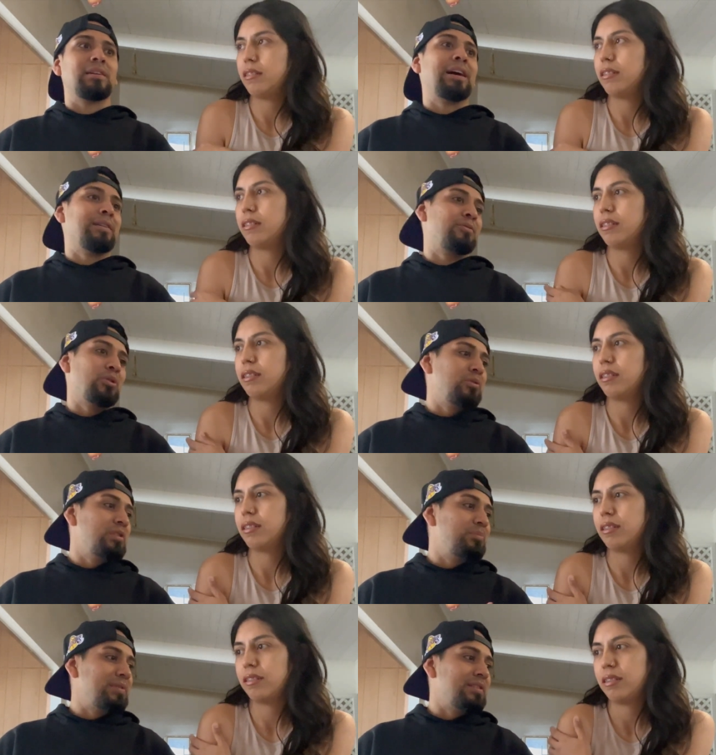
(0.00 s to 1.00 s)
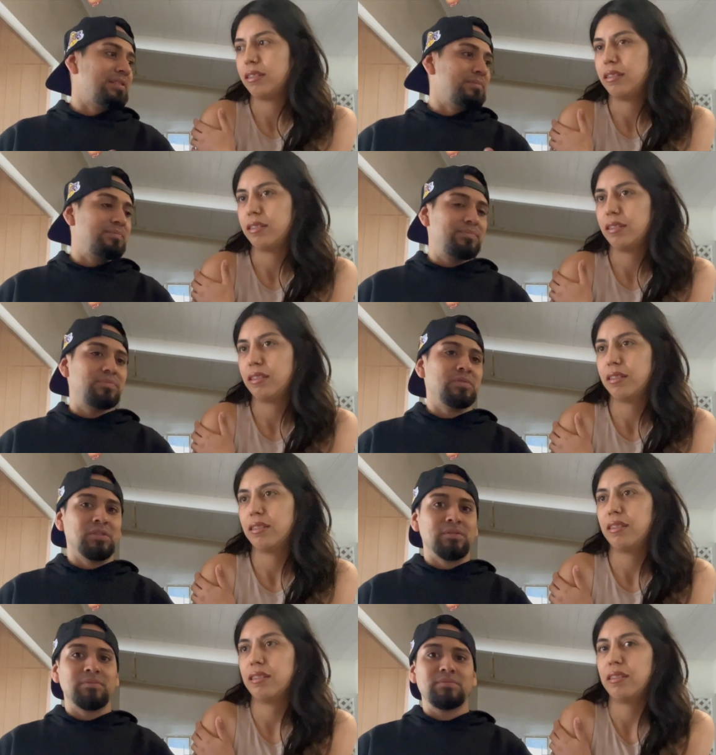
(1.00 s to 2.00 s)
Speaker 1: I've grown up in a, you
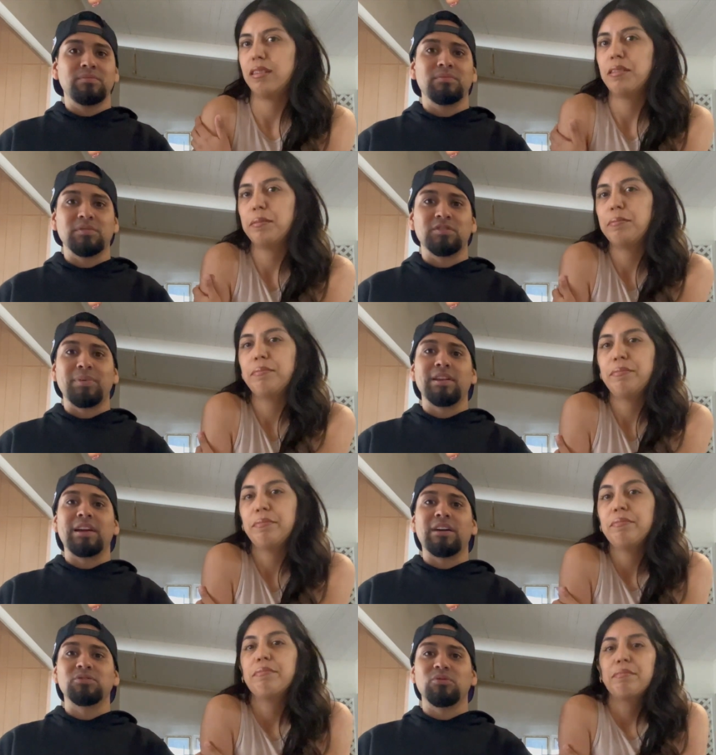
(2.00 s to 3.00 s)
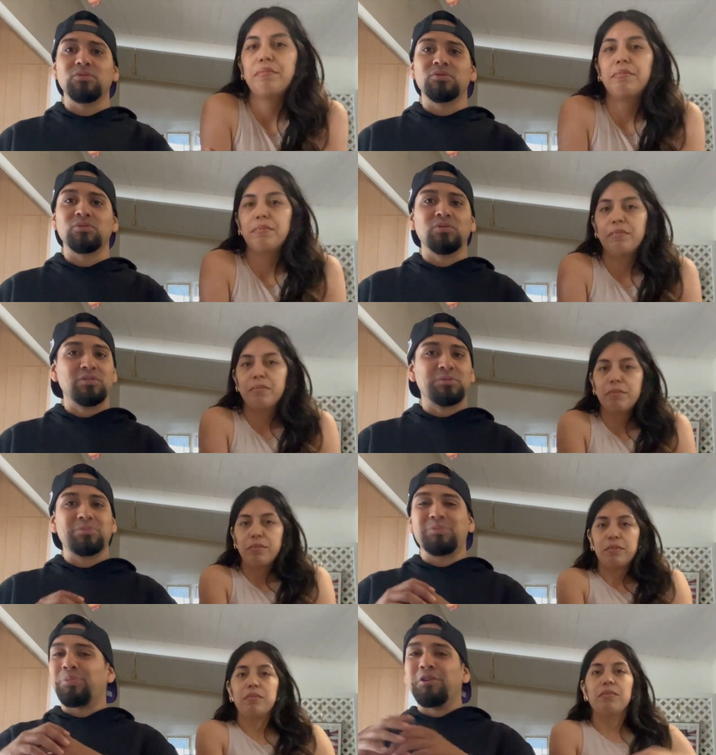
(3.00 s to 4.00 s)
know, Hispanic household, so it's
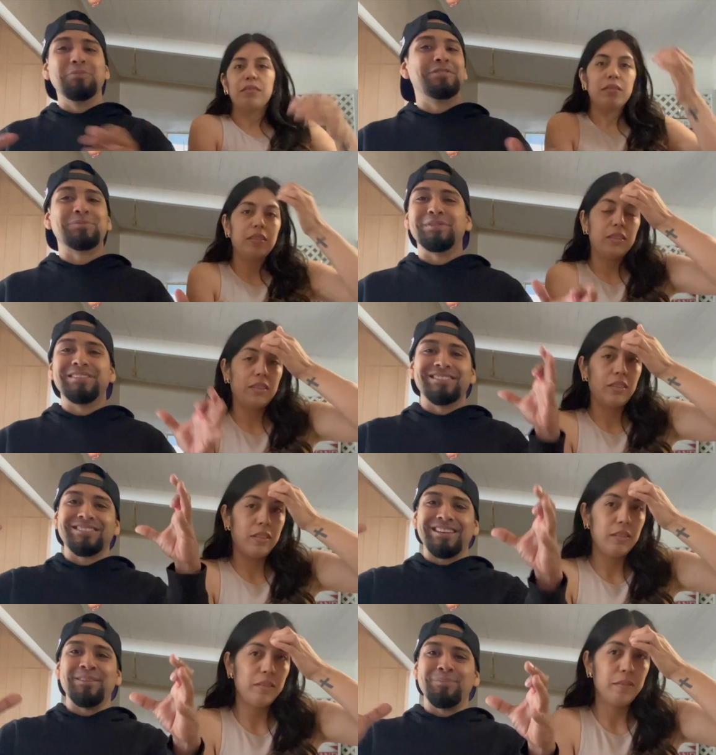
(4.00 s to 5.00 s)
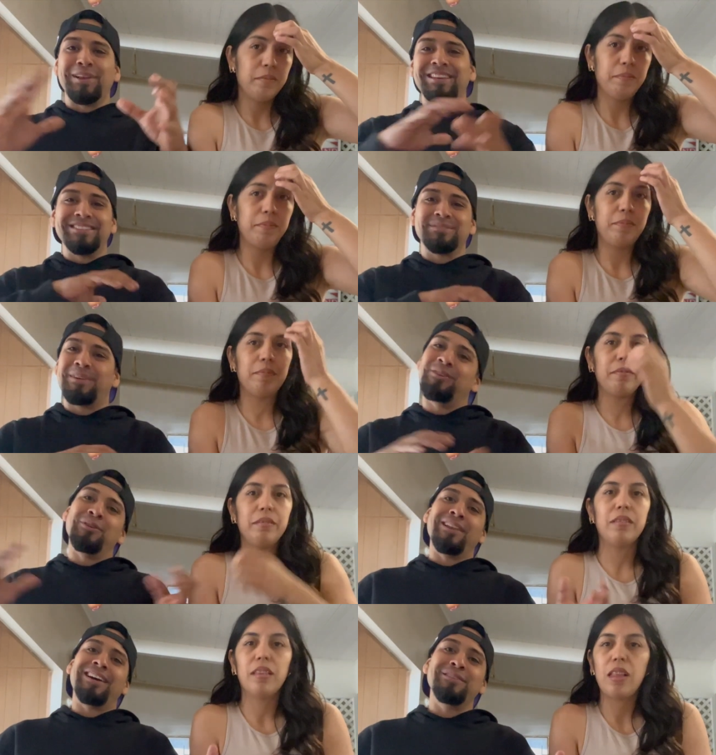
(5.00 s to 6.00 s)
pretty much been the same plates my whole
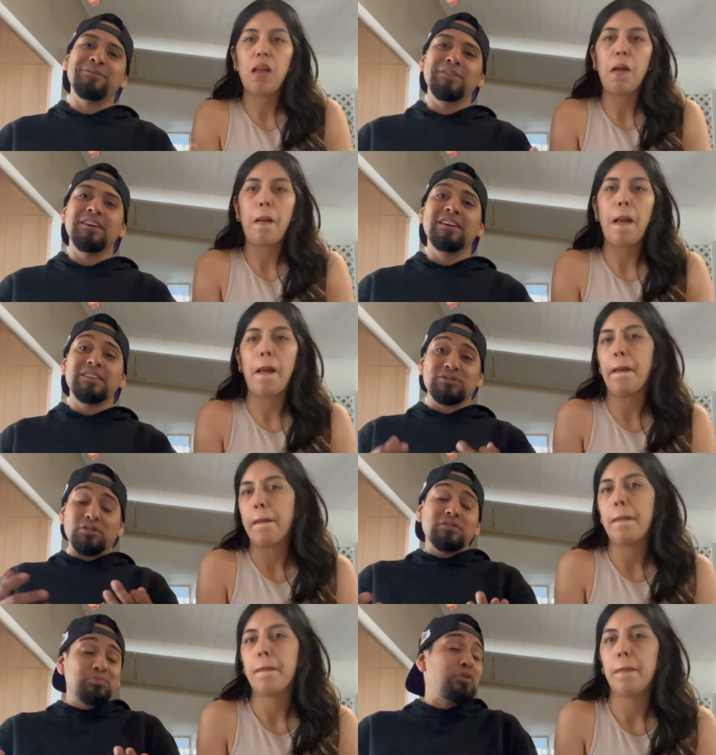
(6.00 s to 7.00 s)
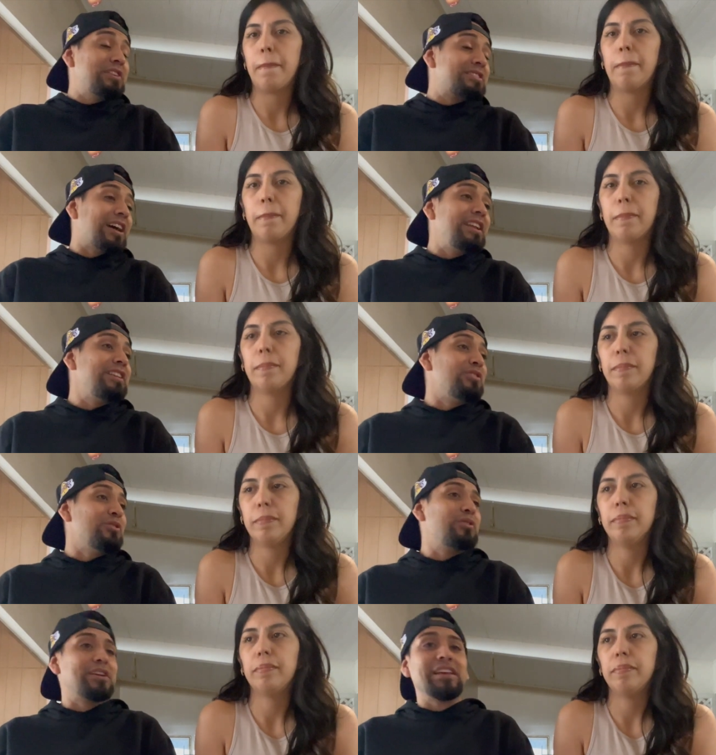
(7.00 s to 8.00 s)
life. So it's pretty exciting, you
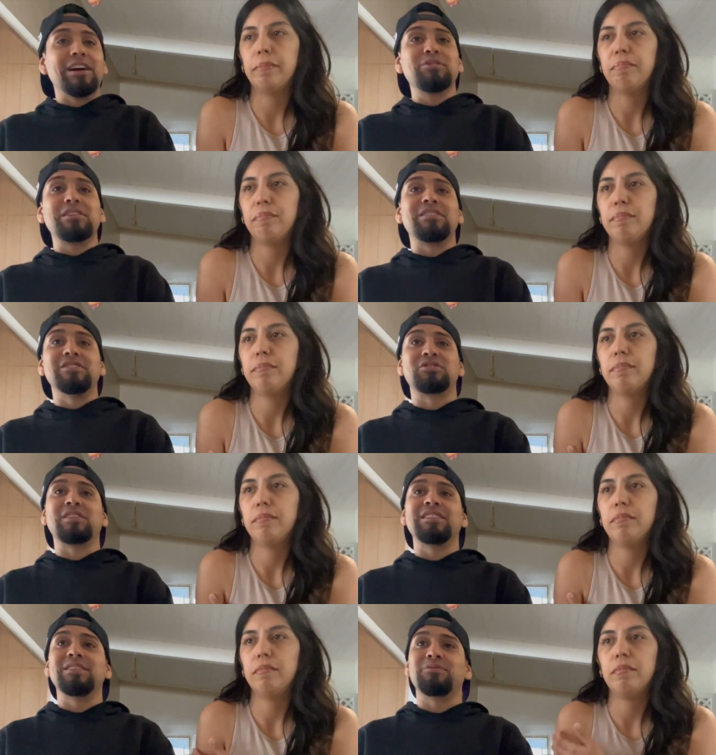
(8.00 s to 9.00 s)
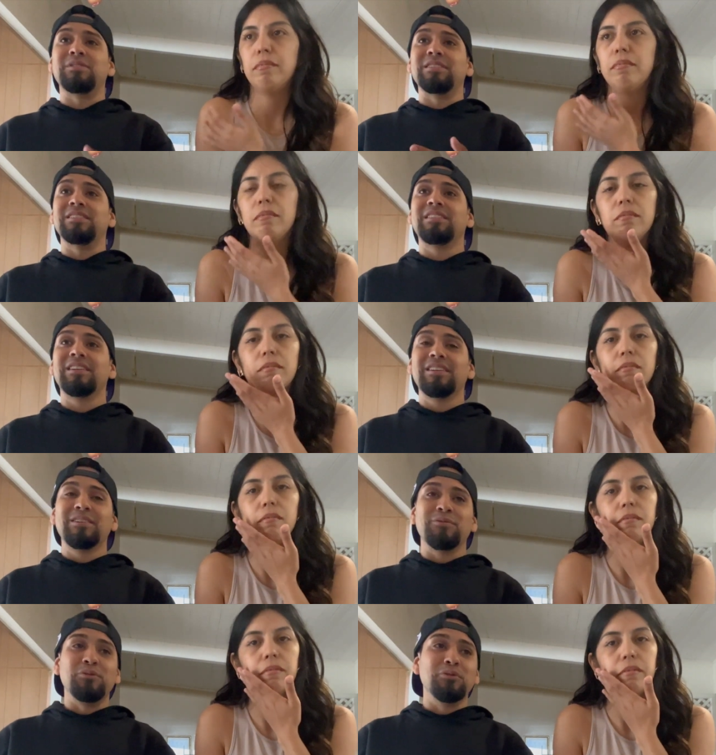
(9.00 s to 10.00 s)
know, to get out there and try different
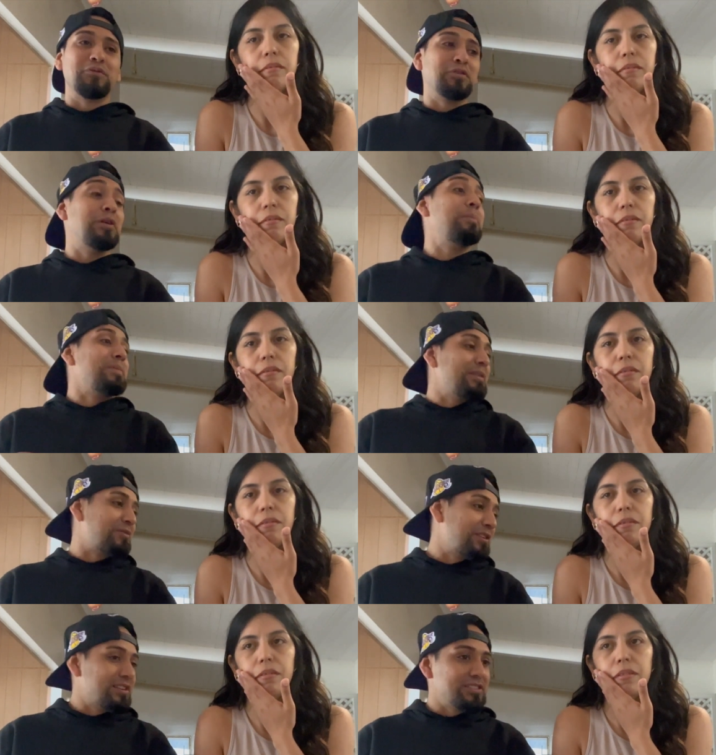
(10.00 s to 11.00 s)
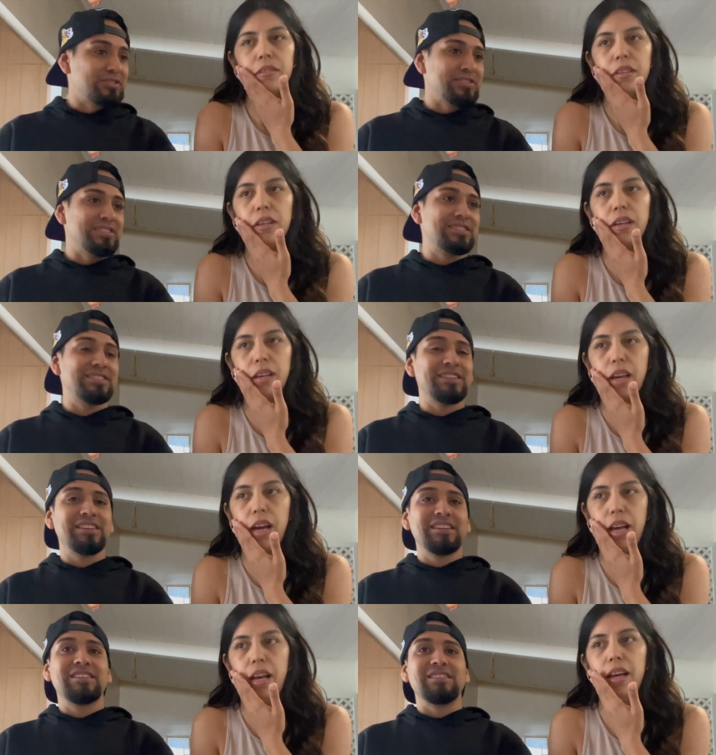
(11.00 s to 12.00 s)
food from different countries.
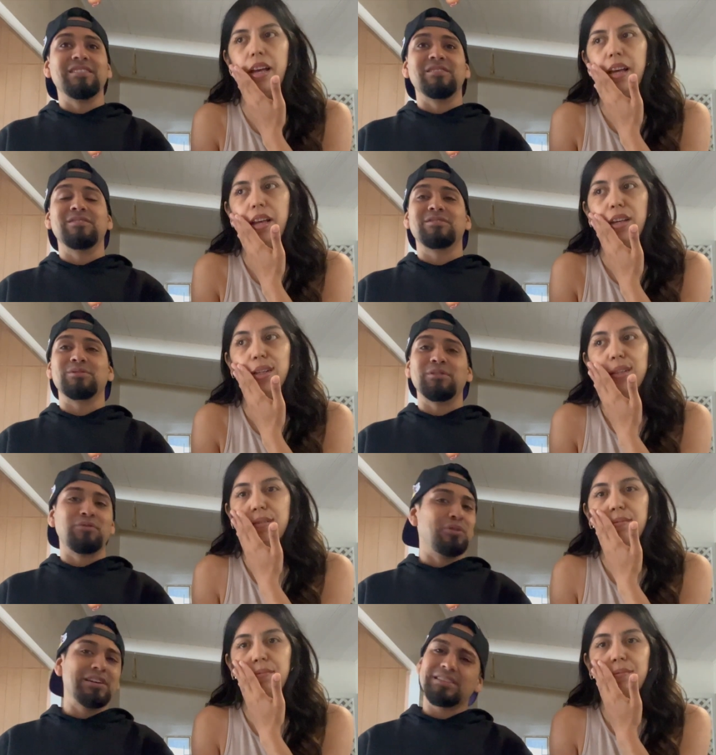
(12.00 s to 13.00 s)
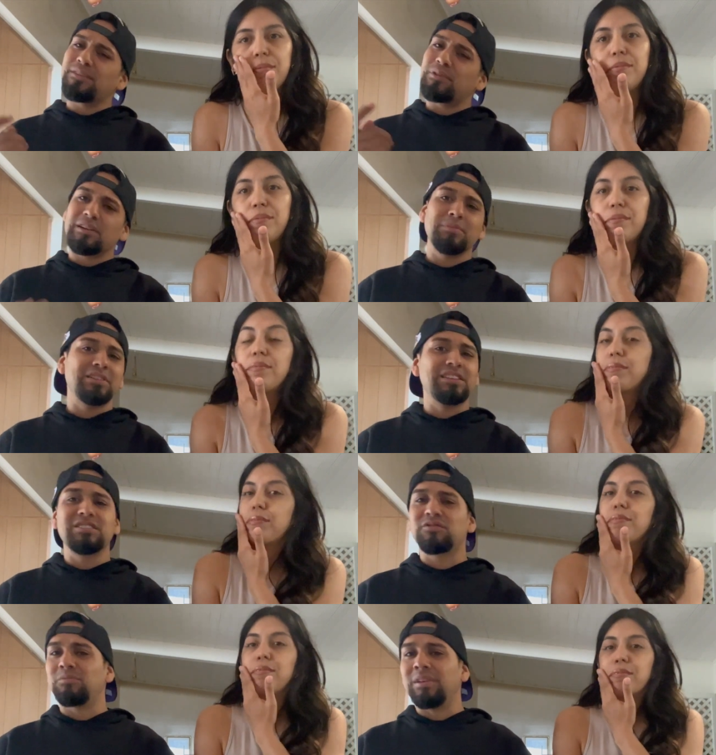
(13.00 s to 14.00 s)
Yeah. You know, so if you guys have
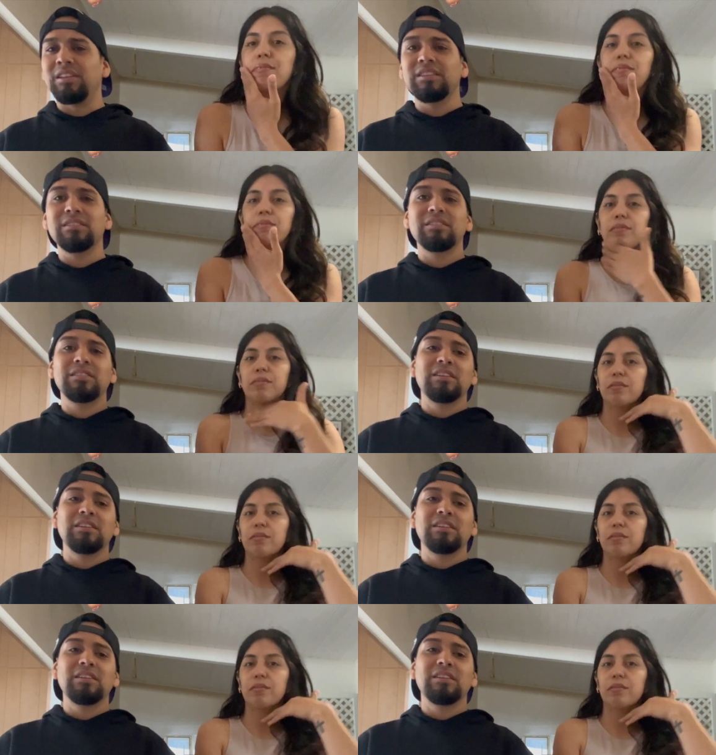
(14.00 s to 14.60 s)
recommendations from anything,